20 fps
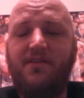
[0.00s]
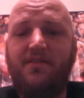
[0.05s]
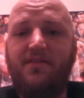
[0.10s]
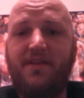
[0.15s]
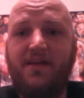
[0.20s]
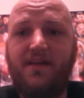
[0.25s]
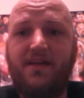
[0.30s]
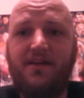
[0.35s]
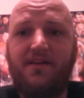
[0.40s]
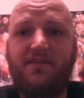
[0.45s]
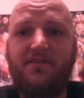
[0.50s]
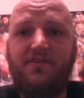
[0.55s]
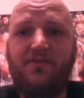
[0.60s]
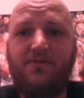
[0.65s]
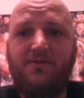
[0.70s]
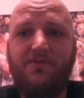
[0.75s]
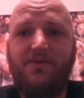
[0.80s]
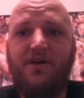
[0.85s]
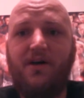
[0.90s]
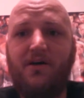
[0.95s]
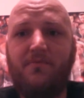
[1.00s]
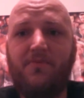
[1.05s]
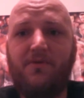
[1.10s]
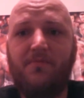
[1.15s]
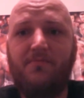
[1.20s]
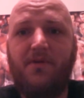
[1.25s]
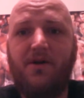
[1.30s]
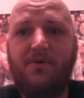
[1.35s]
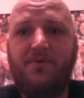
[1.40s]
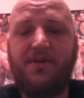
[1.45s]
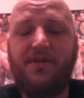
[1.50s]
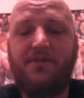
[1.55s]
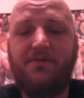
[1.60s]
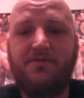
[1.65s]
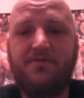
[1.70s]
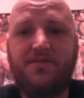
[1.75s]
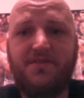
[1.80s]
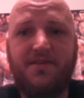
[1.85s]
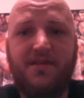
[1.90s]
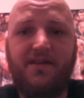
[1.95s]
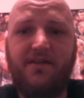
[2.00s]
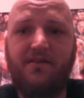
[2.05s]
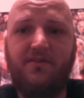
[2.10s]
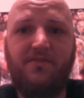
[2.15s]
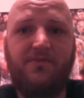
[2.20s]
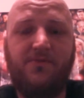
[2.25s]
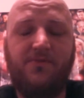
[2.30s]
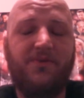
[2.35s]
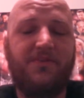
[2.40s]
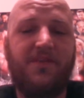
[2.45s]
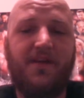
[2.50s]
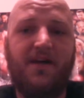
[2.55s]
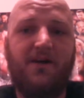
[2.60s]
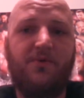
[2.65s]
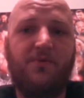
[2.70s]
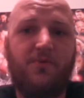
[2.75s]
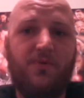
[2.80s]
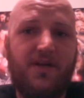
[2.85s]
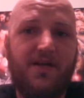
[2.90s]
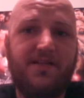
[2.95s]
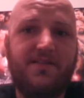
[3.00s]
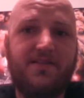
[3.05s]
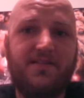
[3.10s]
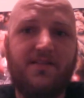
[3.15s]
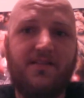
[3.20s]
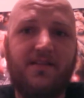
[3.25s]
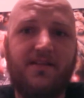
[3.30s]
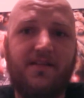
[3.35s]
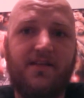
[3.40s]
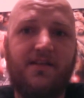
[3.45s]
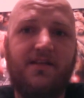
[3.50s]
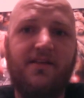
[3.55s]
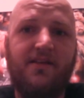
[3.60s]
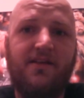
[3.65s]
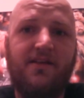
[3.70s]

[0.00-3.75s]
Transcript: that you're not promoting yourself without wrestling.